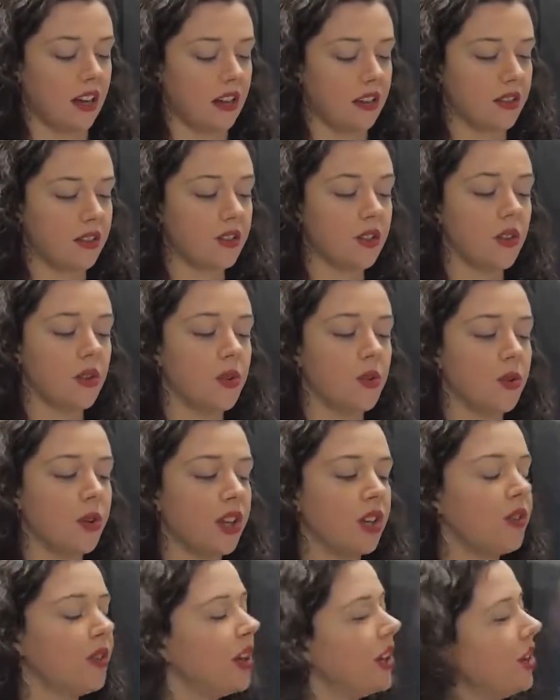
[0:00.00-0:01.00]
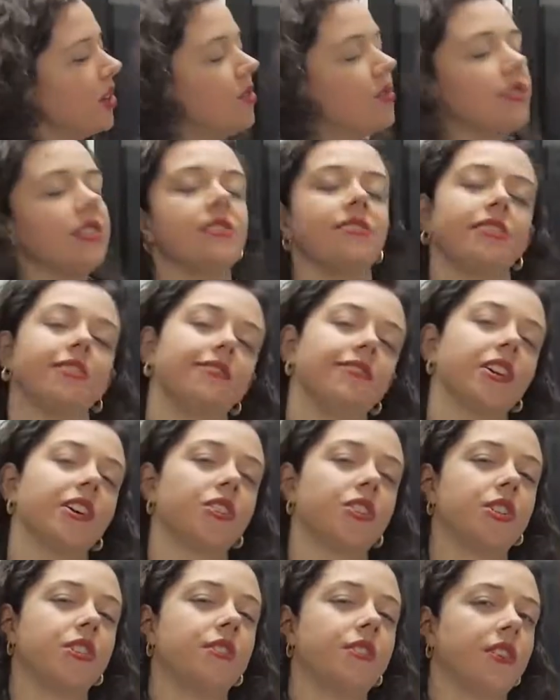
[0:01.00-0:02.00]
So you can use different
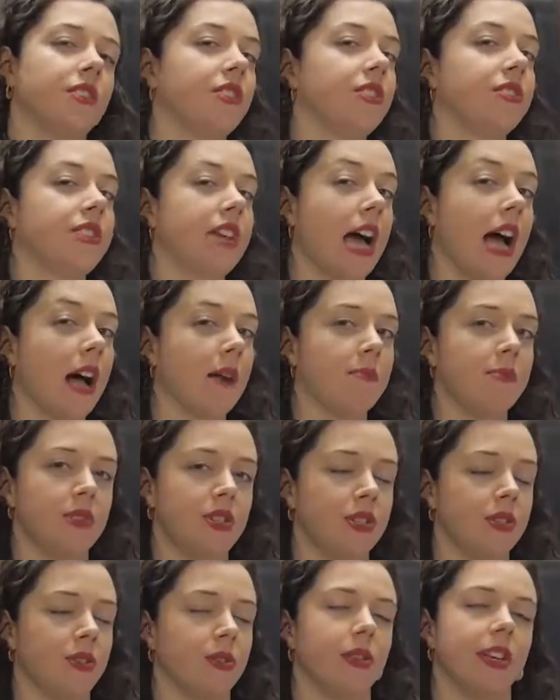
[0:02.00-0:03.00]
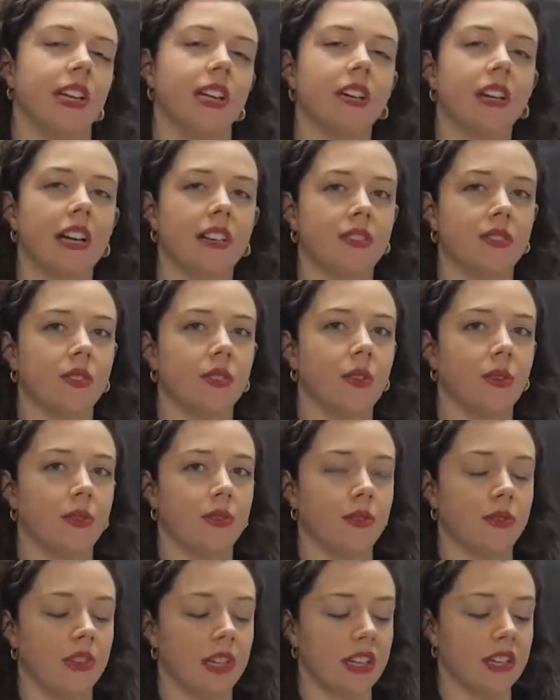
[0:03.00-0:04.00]
functions on your tab 2 here as you go
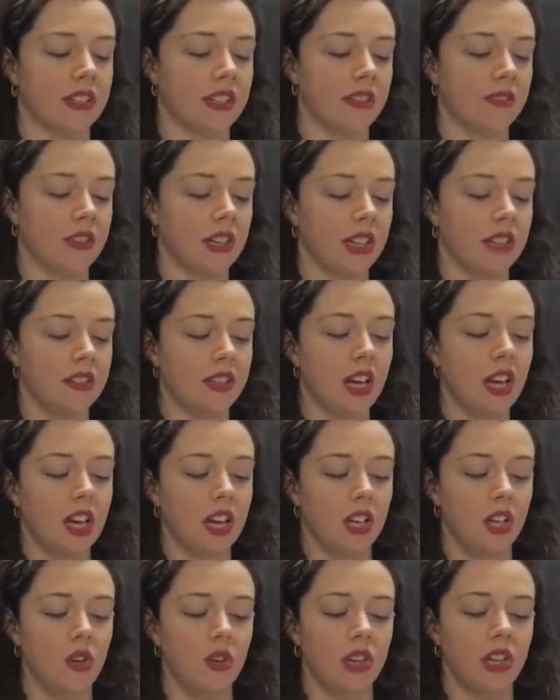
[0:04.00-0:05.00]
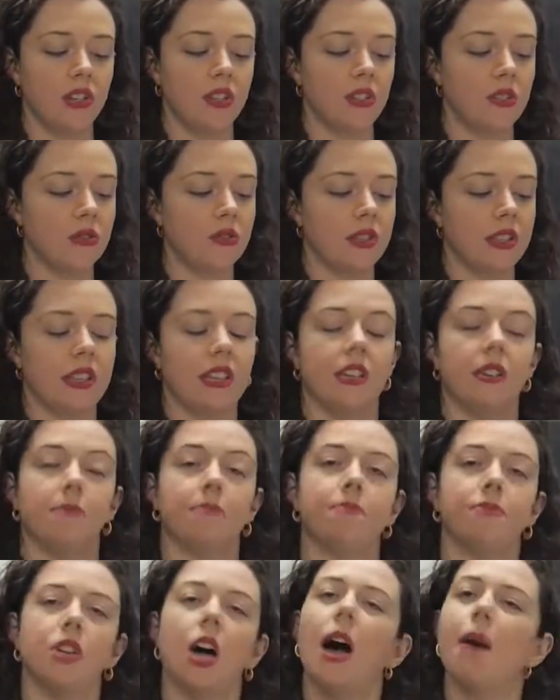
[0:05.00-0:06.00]
through the activities. You can use
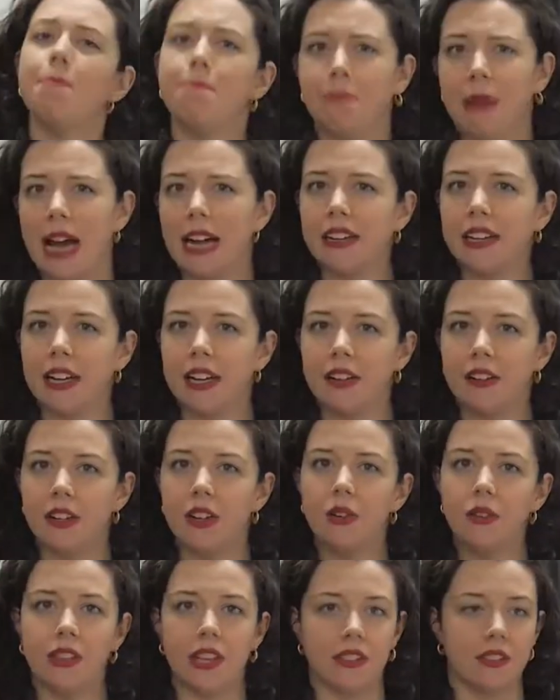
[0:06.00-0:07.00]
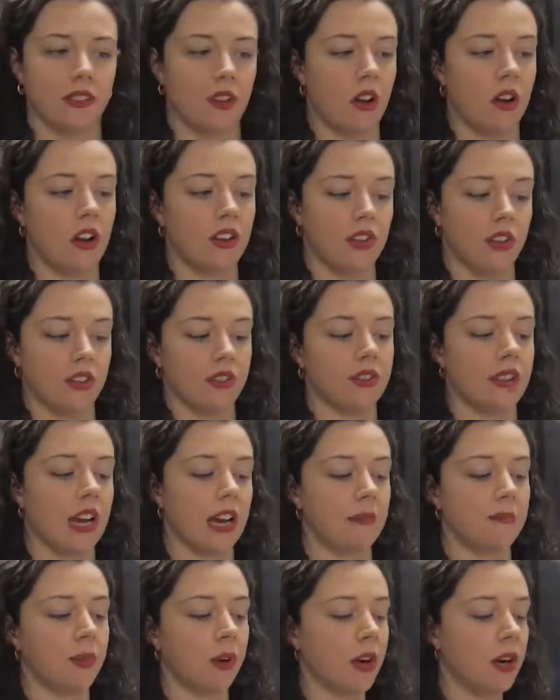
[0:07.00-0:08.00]
the top back arrow that's on your
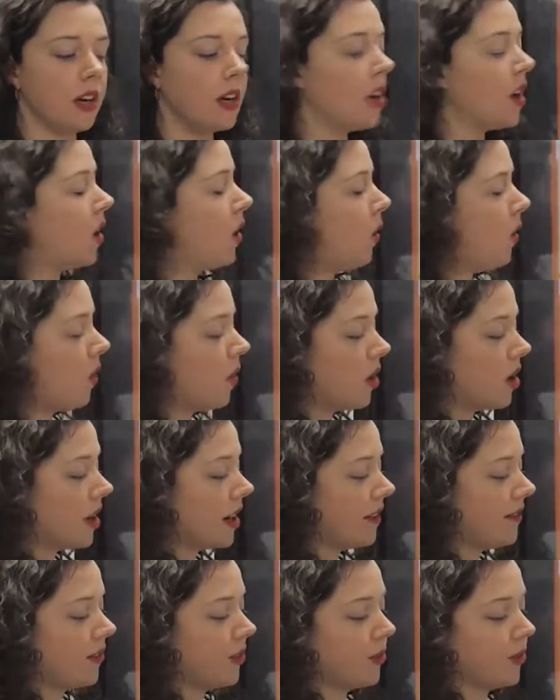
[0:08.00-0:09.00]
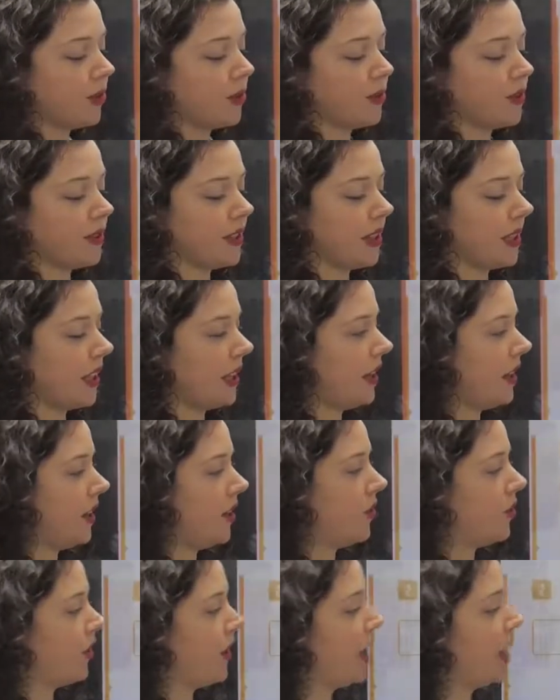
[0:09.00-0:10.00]
sidebar, or if you use the
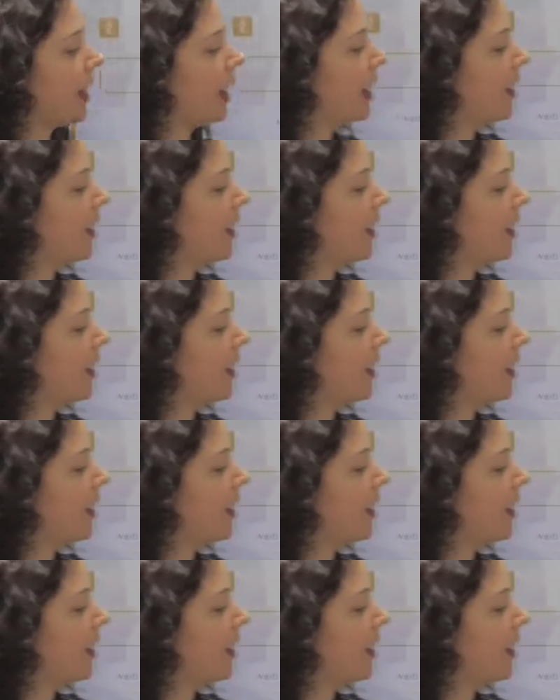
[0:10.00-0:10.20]
gray